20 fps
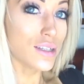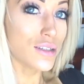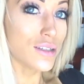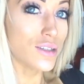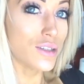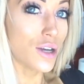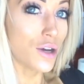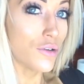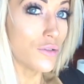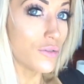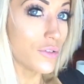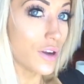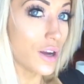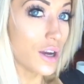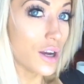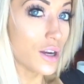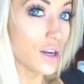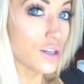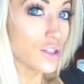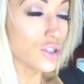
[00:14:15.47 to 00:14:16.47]
So
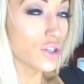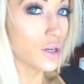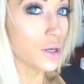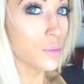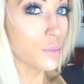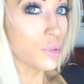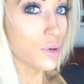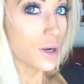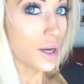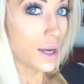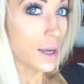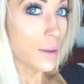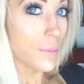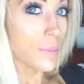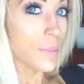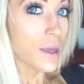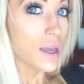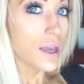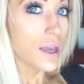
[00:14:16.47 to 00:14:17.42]
far during prep,